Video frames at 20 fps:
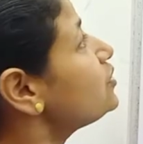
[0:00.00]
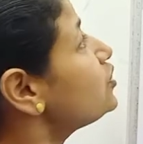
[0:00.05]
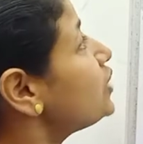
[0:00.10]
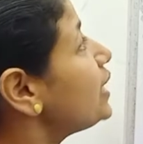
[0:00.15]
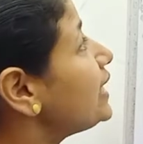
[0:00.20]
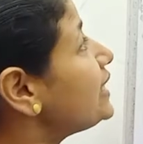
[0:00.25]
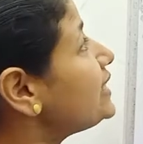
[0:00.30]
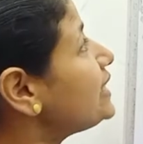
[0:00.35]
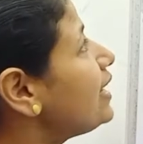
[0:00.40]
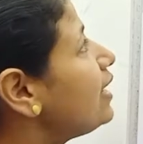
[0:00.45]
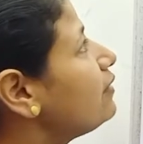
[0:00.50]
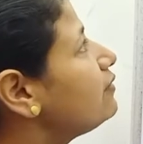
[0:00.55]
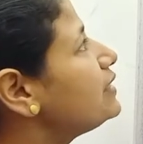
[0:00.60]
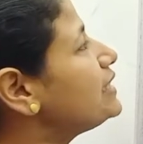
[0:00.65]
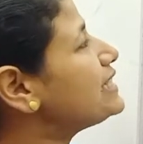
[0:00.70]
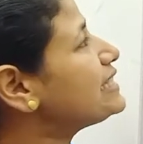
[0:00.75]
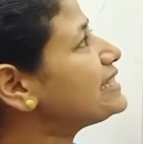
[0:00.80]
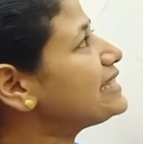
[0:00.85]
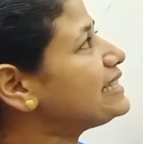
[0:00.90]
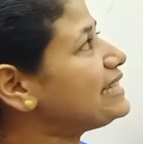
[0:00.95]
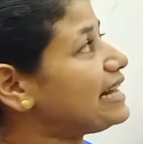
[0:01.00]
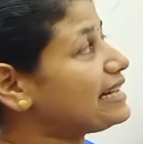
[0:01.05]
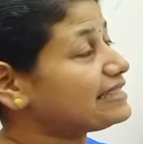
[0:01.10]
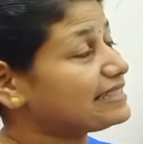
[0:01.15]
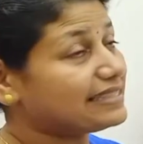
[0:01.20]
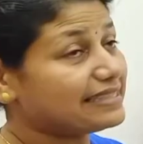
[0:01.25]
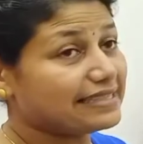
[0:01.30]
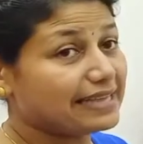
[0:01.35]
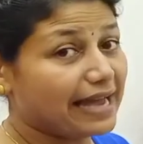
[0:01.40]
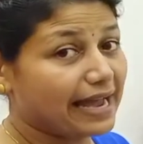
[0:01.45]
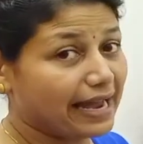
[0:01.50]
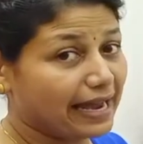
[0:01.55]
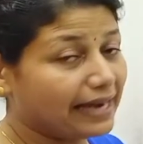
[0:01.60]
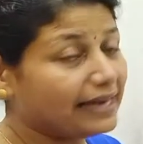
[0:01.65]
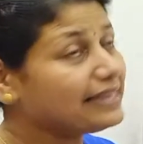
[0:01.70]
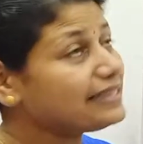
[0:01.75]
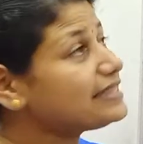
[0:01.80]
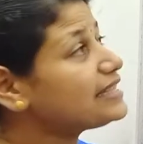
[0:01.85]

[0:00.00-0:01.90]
10 hours less than